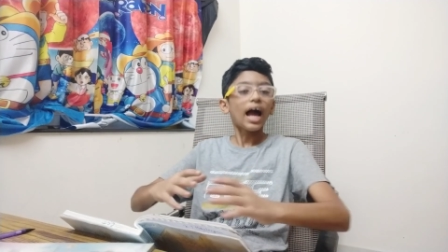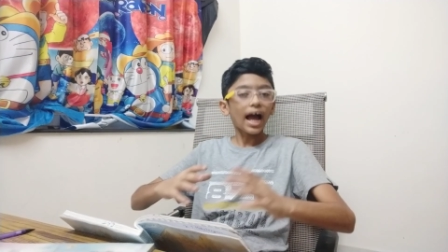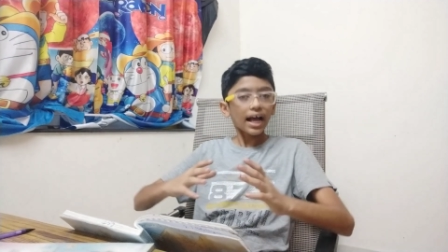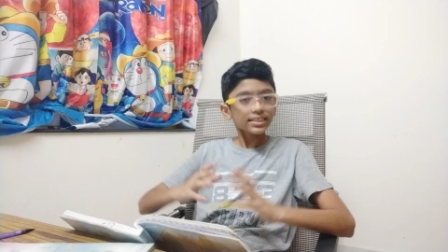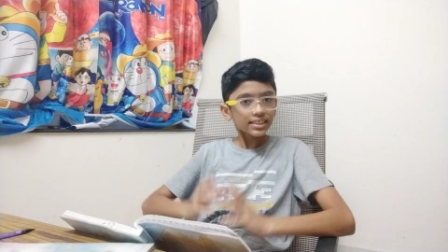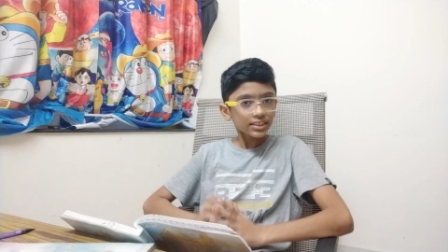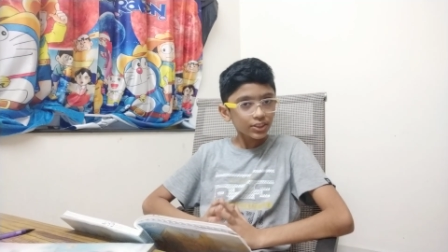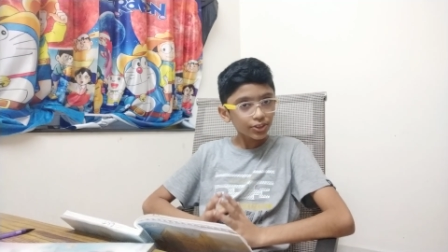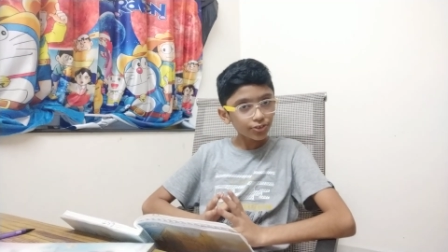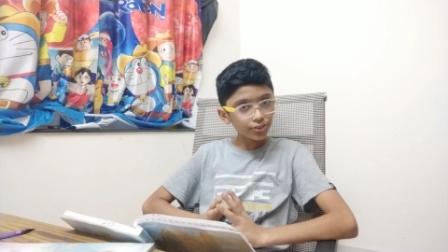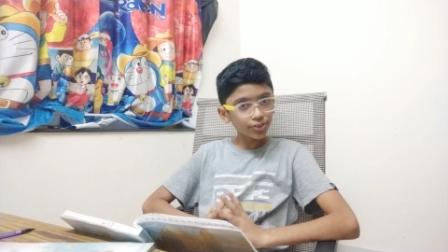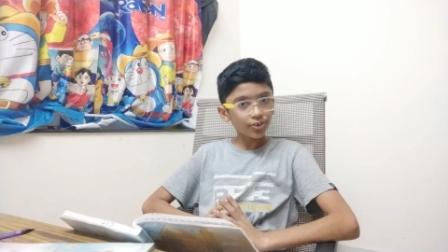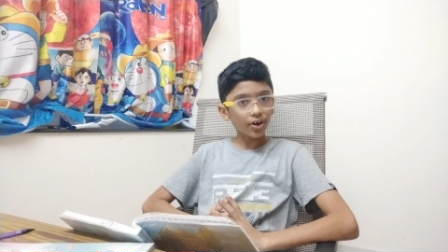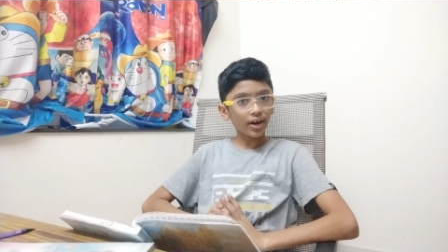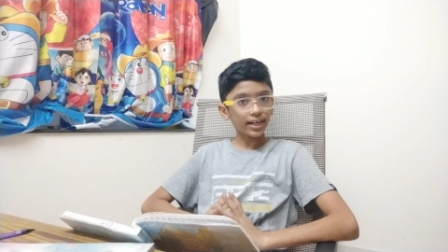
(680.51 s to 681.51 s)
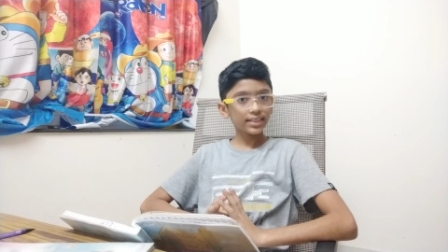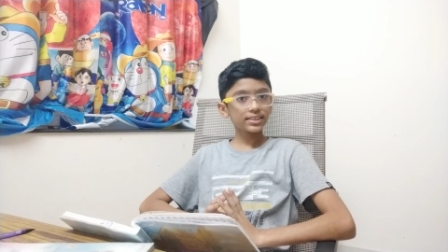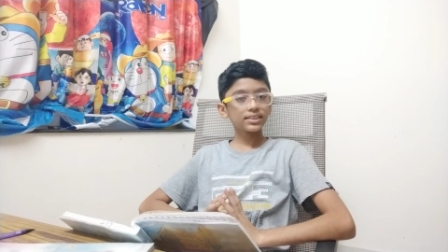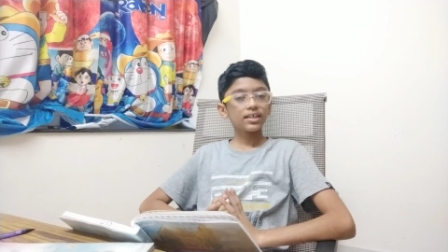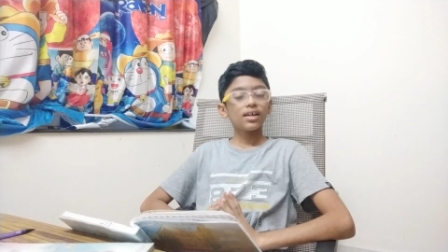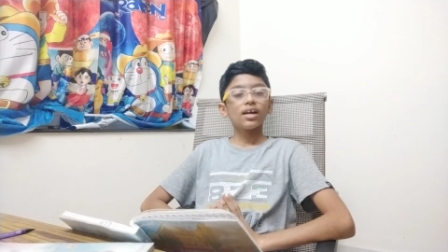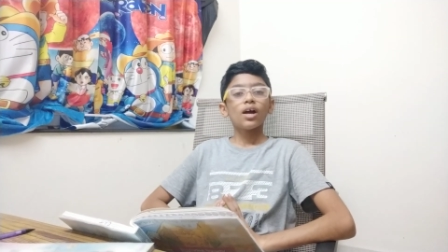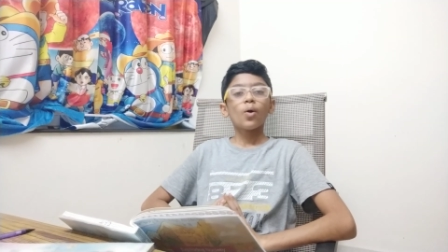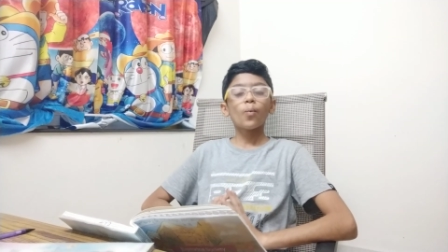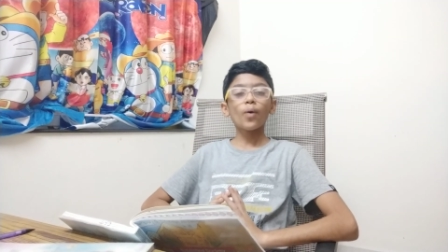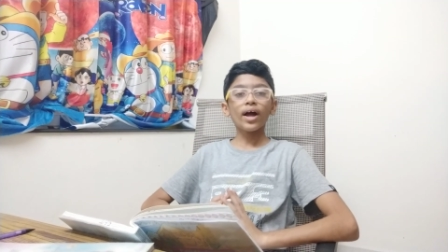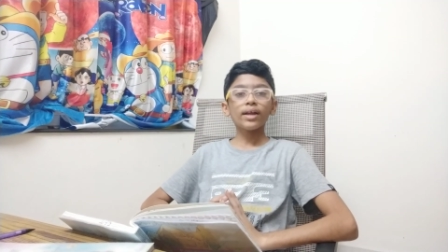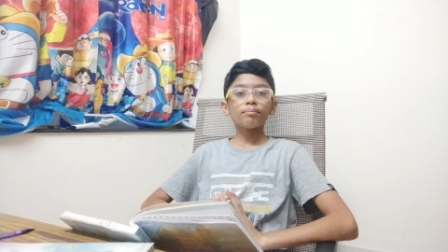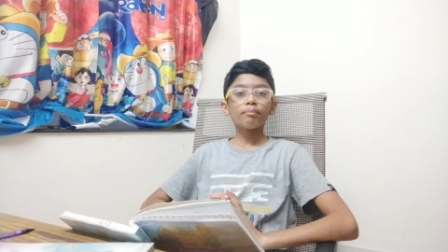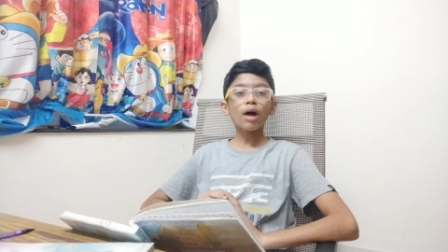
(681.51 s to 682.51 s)
As I told you guys,
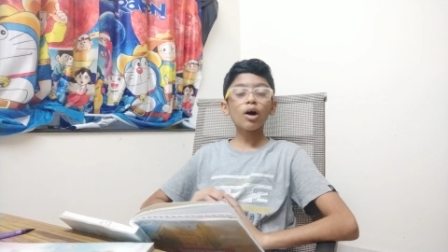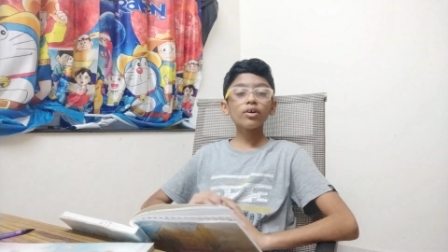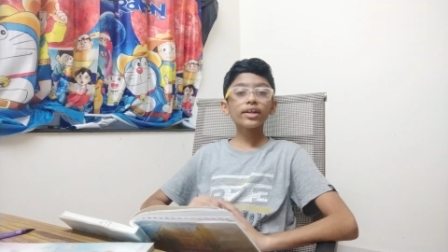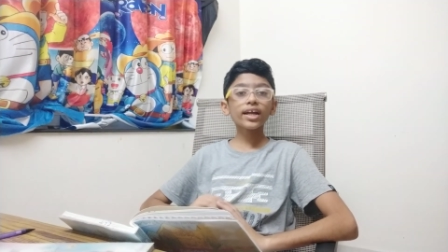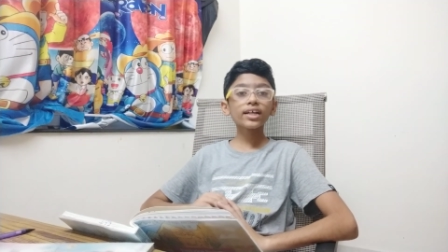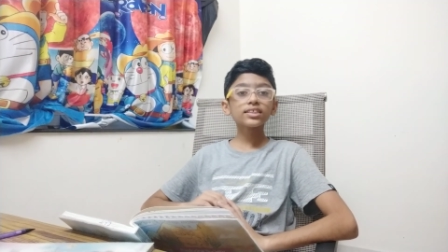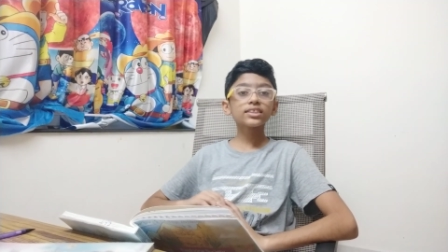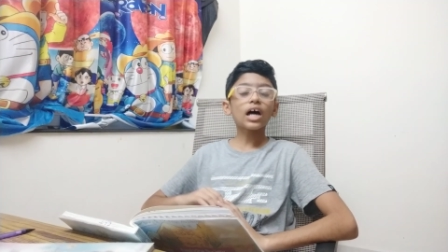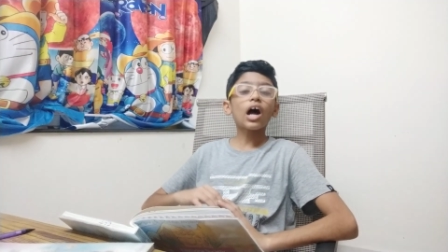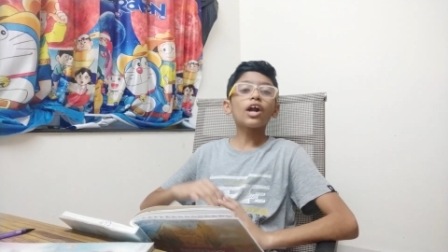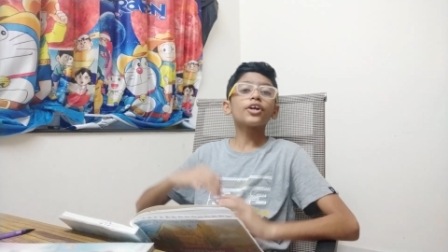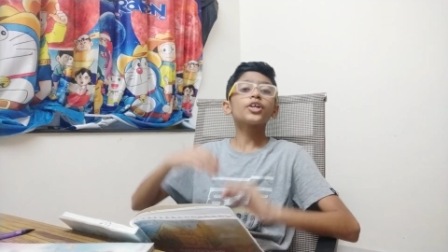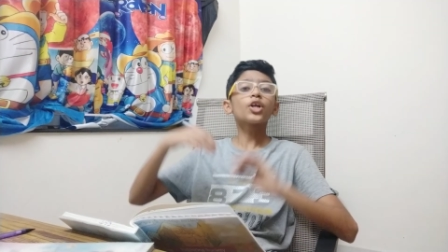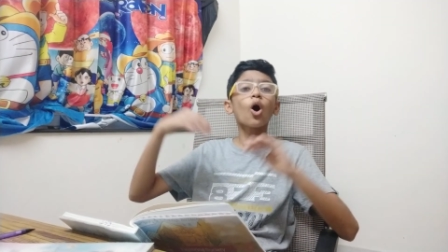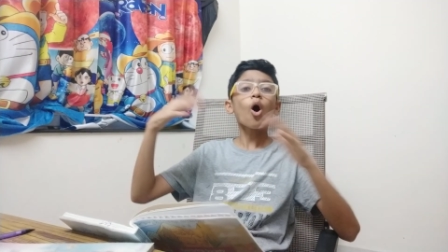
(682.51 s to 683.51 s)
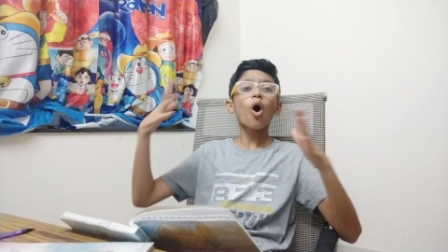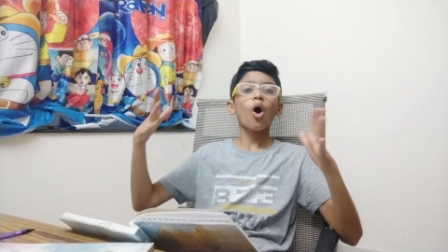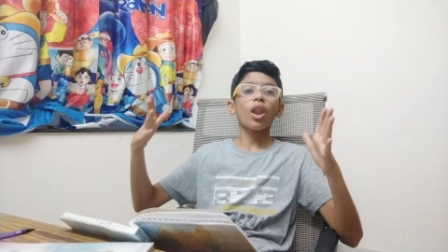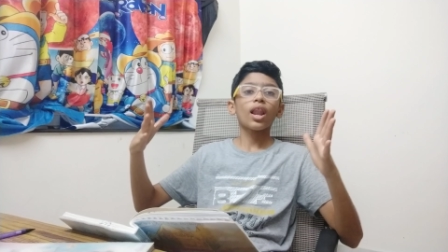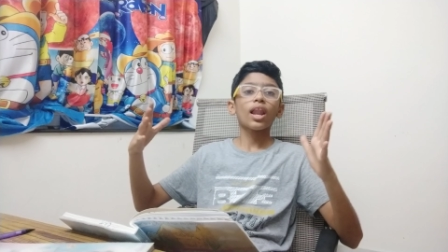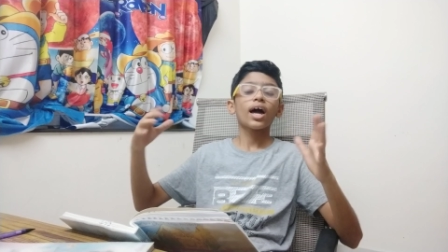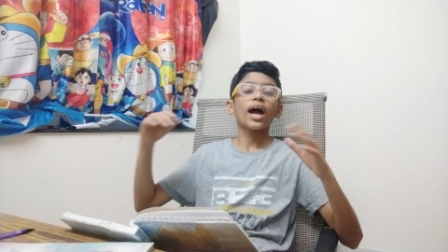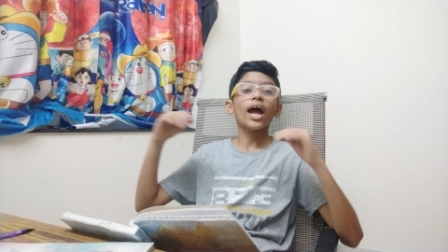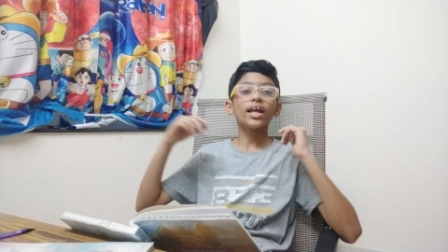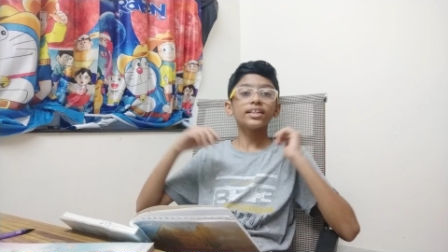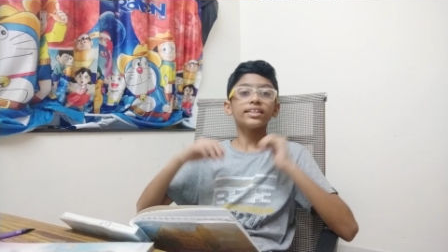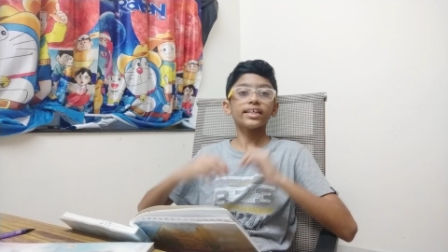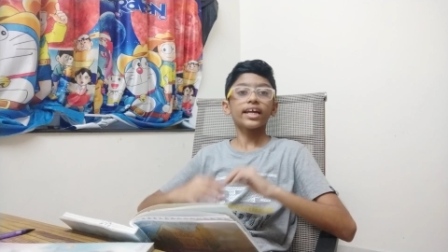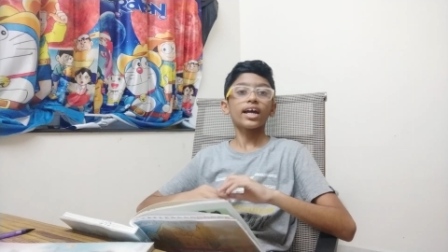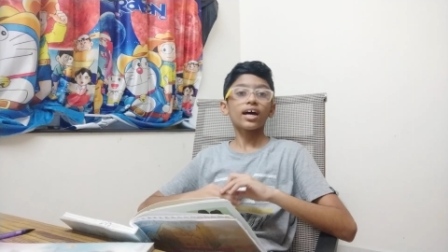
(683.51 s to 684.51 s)
when mountains are tall and
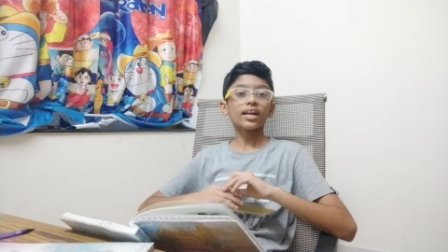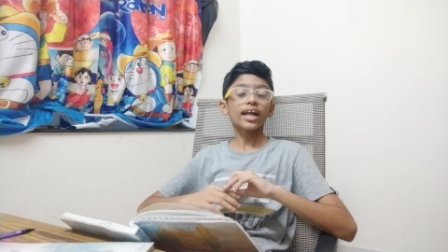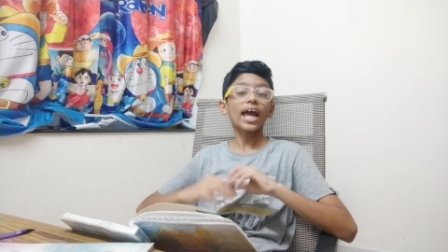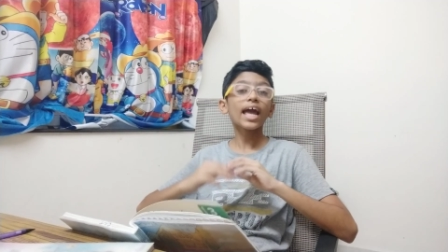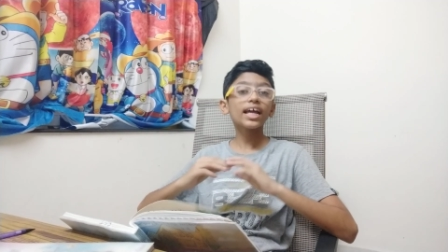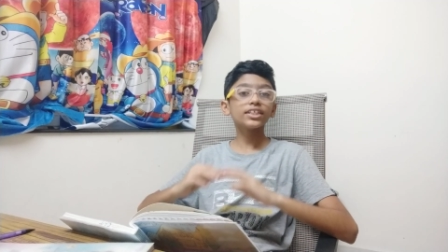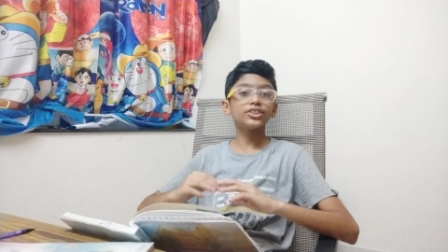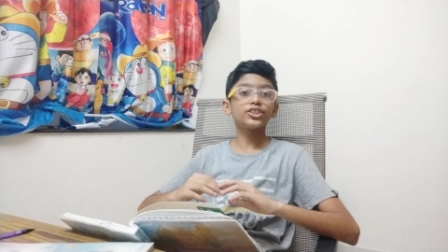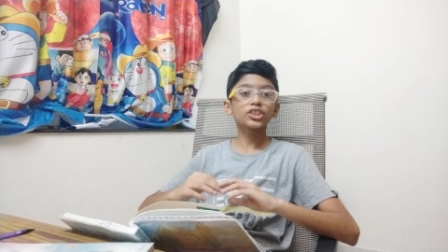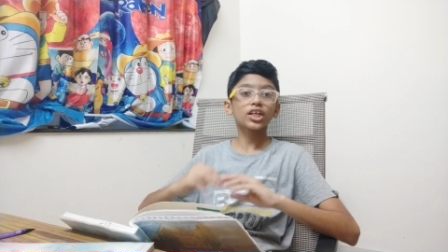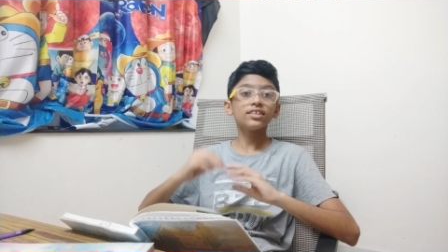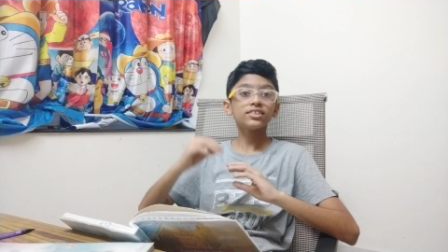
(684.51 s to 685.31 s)
their edge